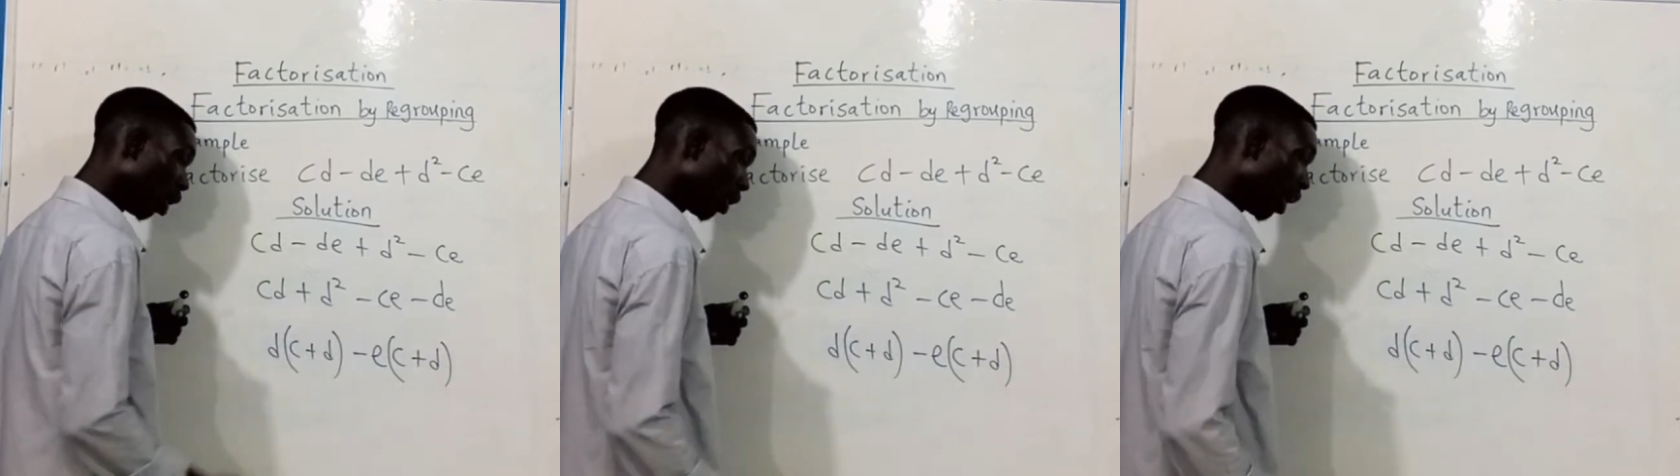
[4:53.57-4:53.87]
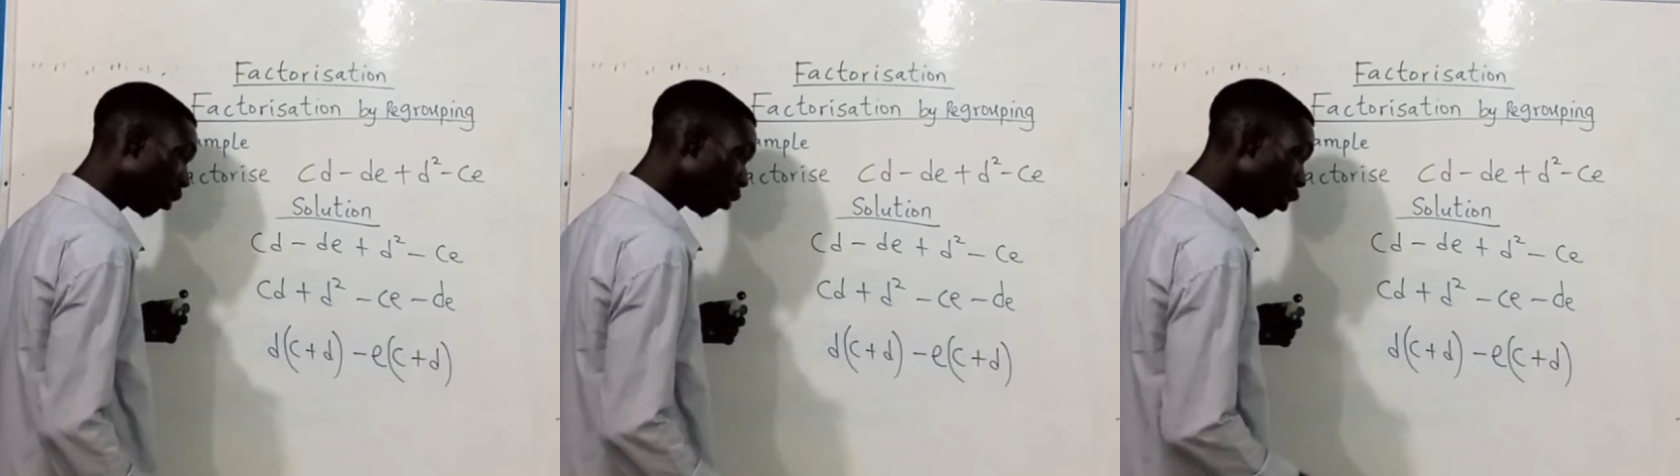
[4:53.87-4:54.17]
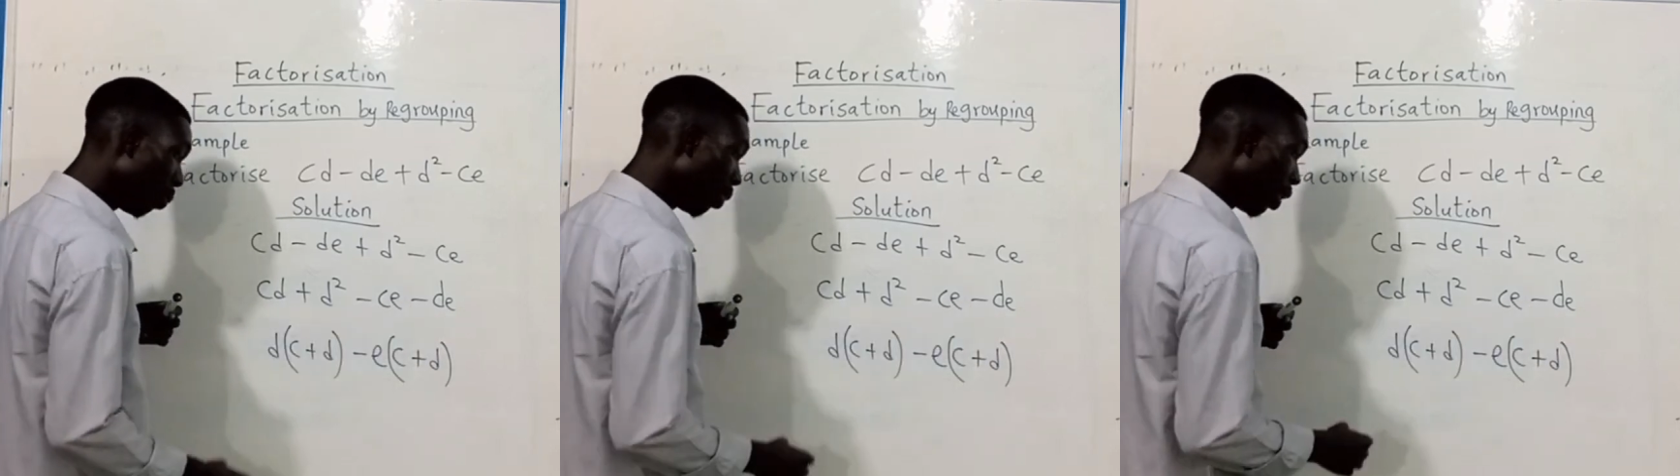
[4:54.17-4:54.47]
other
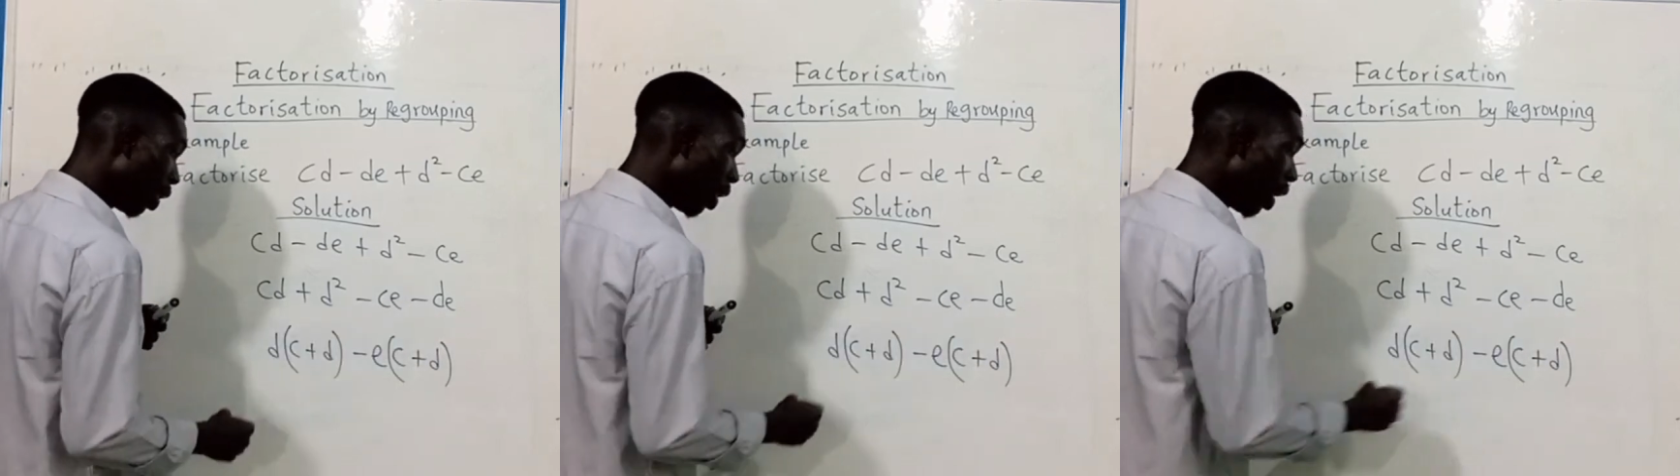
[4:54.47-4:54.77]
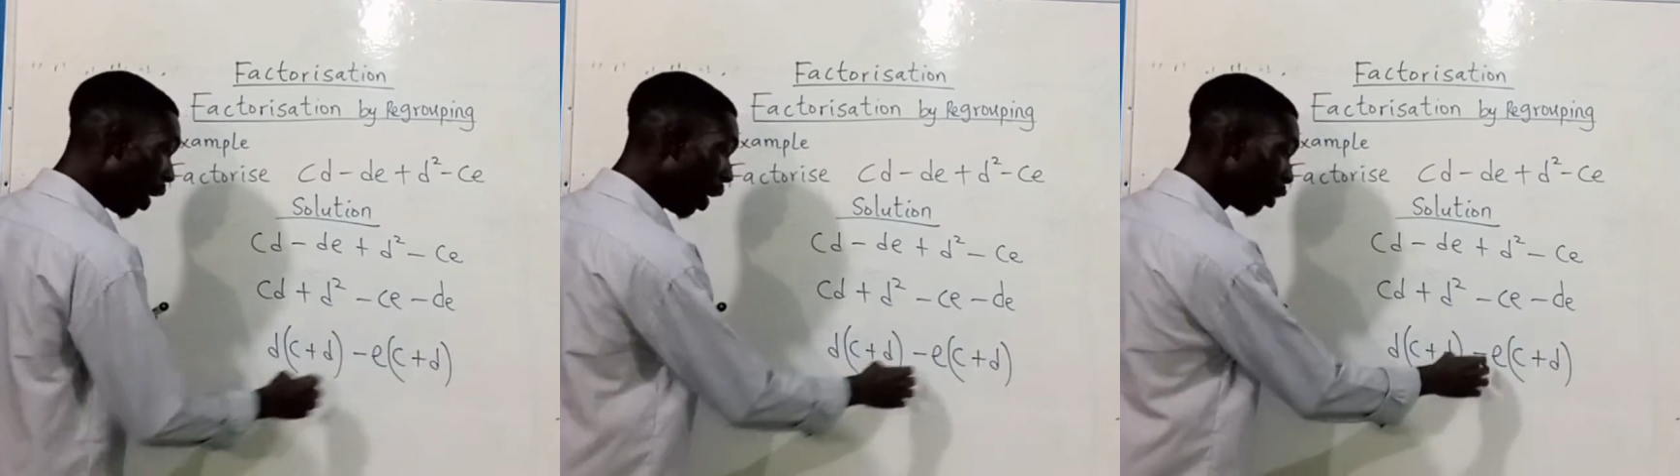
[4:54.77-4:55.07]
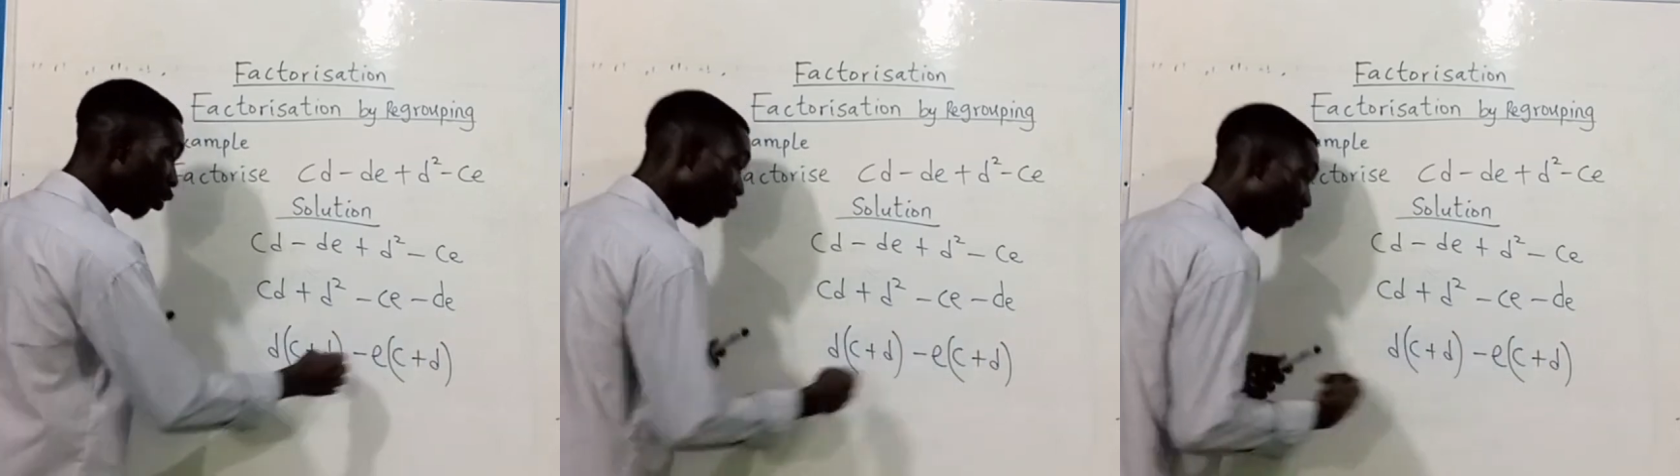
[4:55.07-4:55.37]
group,
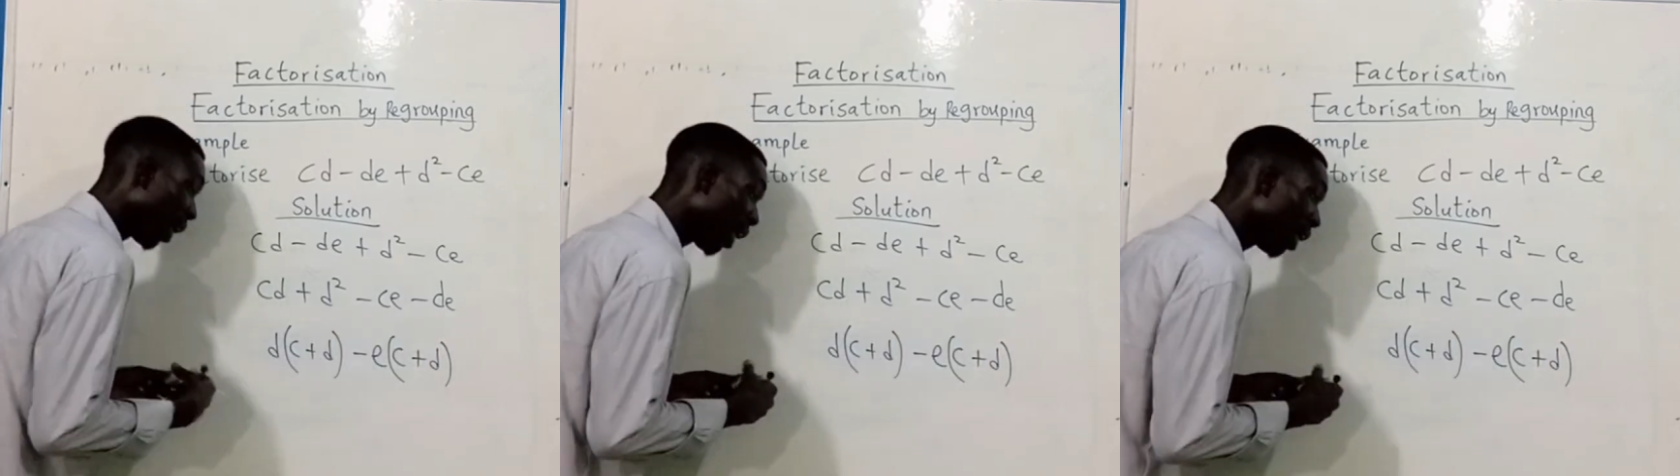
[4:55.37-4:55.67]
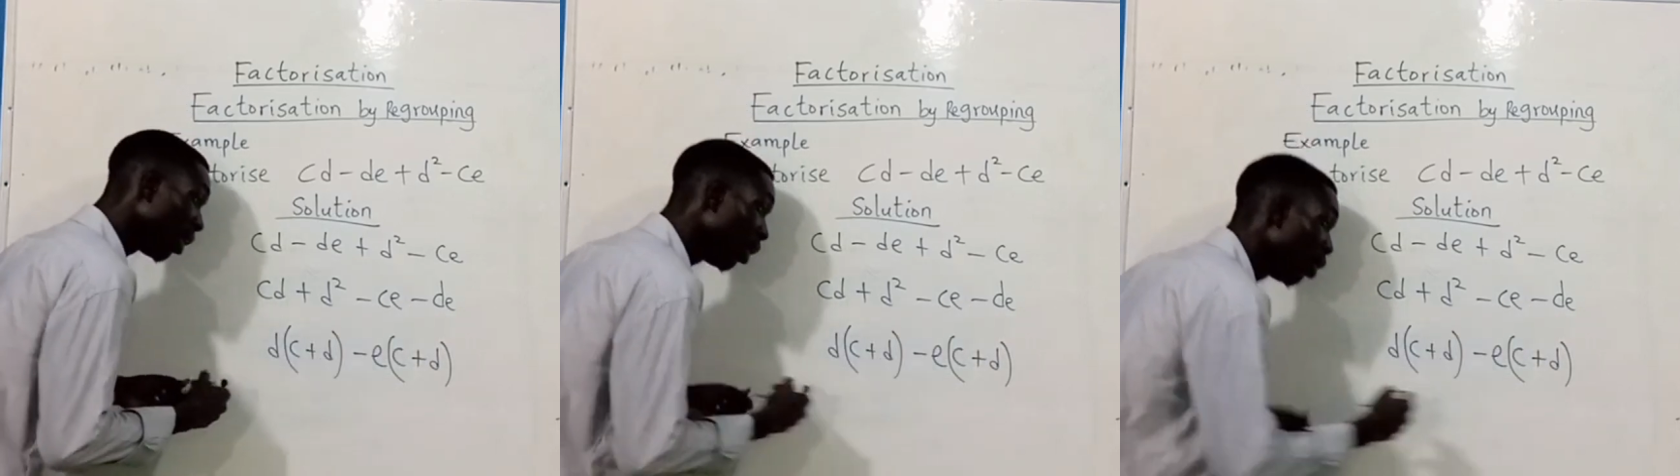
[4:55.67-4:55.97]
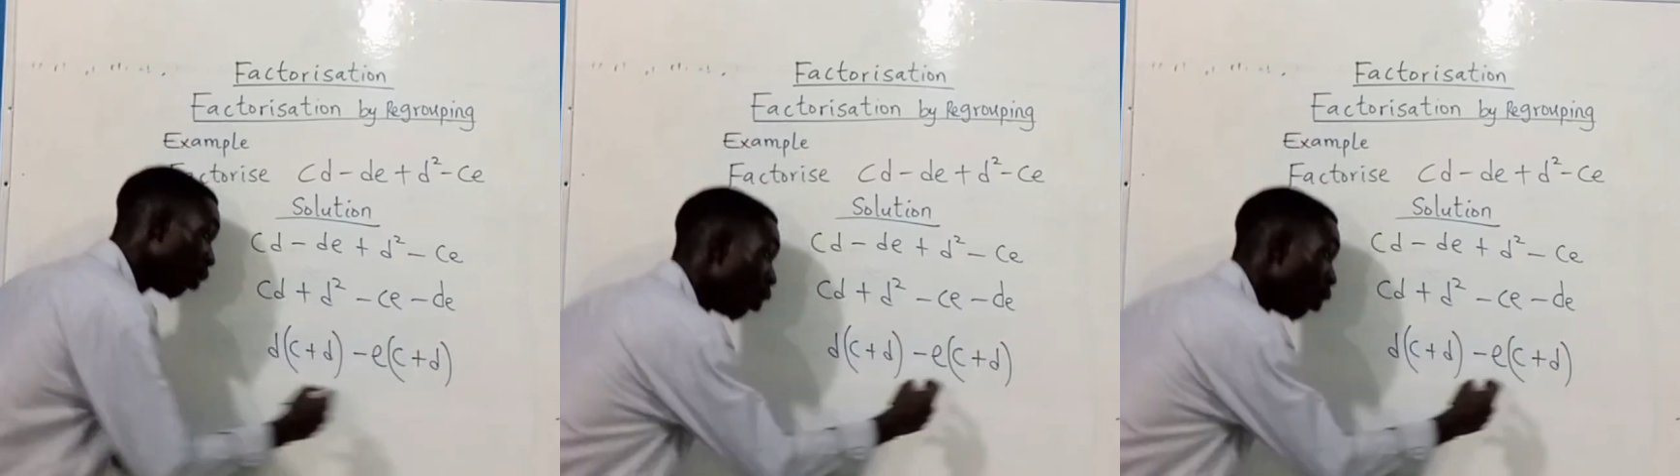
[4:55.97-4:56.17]
and so finally